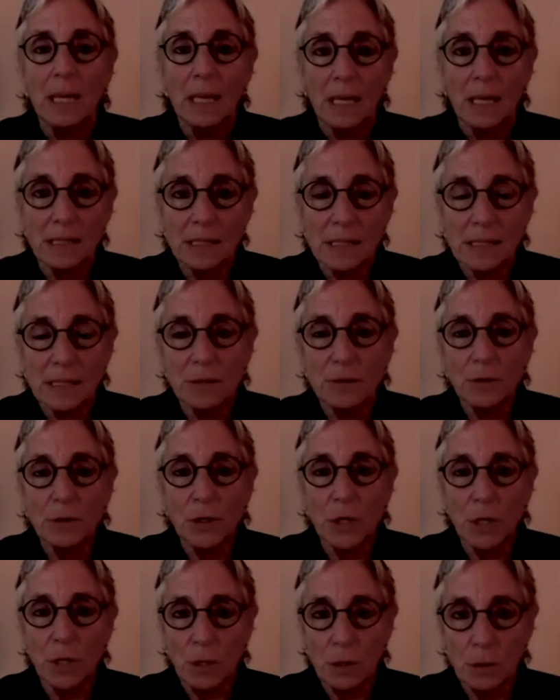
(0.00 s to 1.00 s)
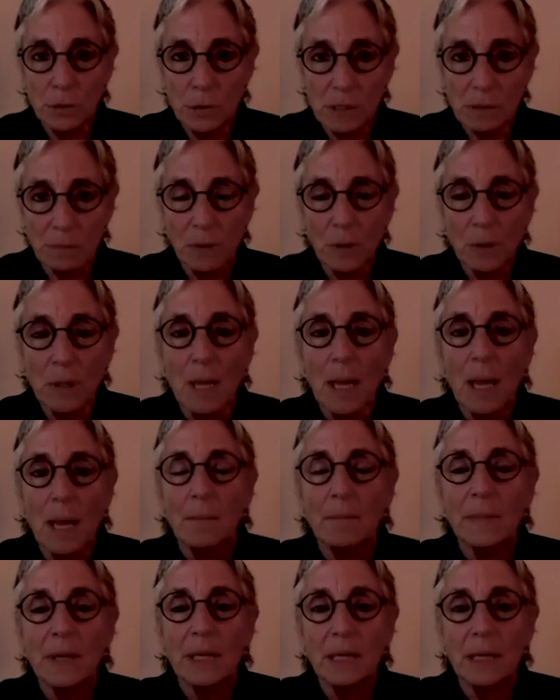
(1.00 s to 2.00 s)
considered usable.
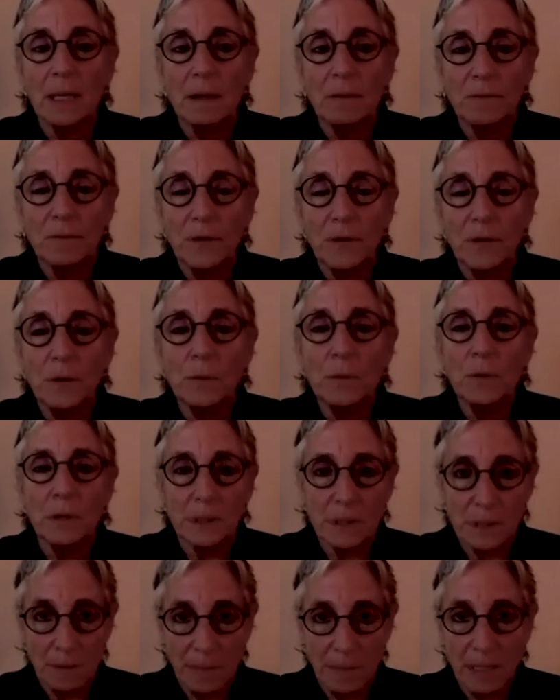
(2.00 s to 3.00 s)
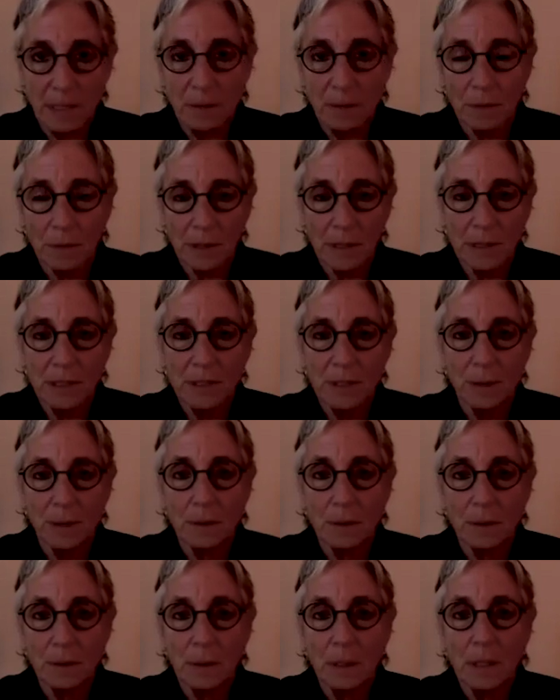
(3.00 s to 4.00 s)
But if you want to be an organ
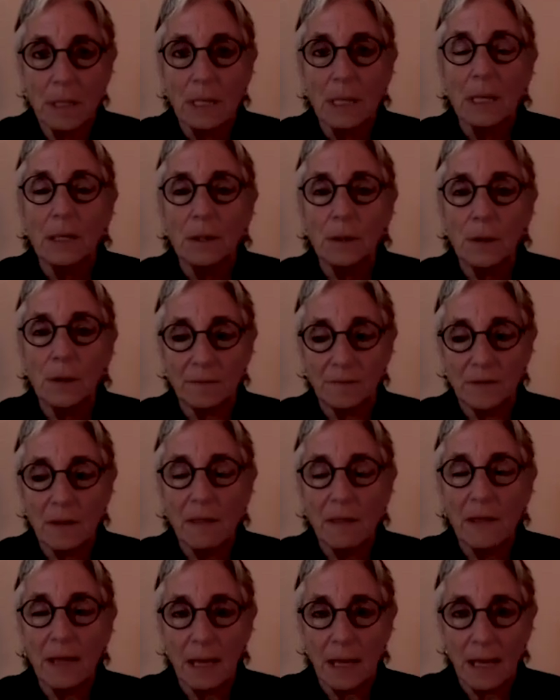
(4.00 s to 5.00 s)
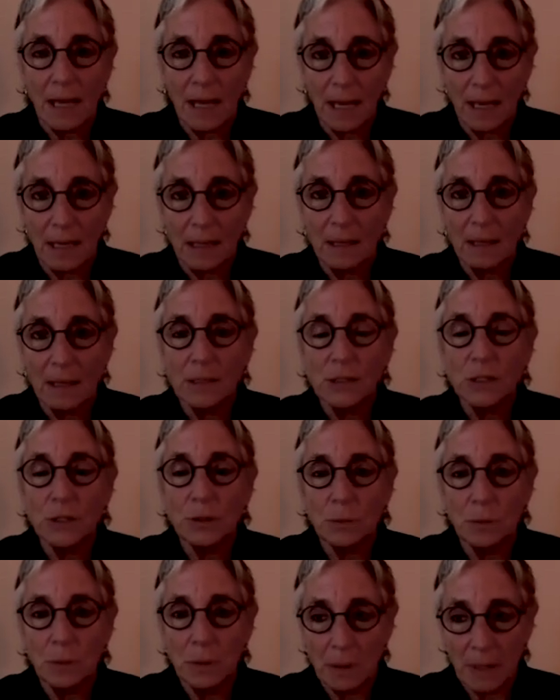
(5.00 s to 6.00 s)
donor, you have to think ahead that
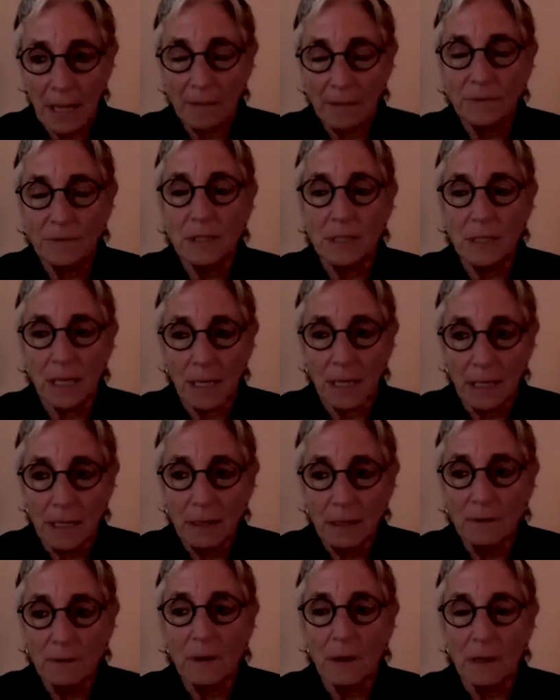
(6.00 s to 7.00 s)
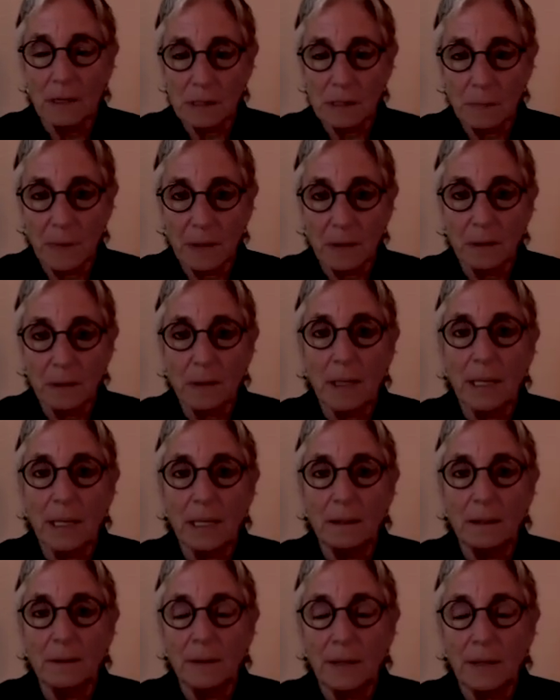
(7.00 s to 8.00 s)
you will have to die in the hospital,
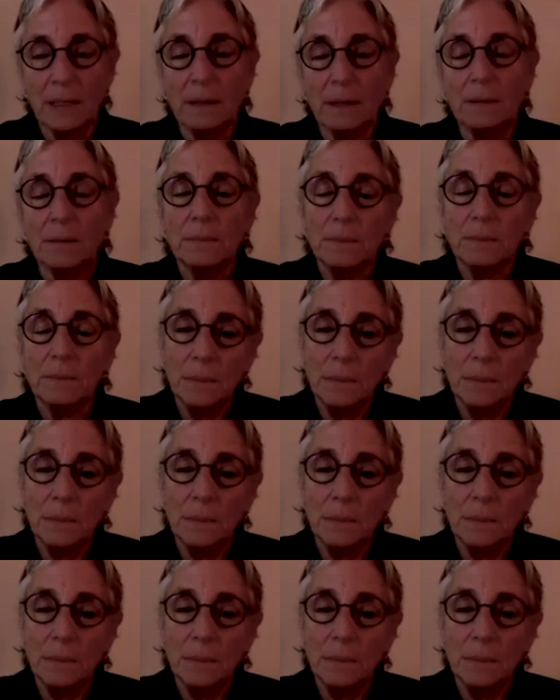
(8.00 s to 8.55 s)
and then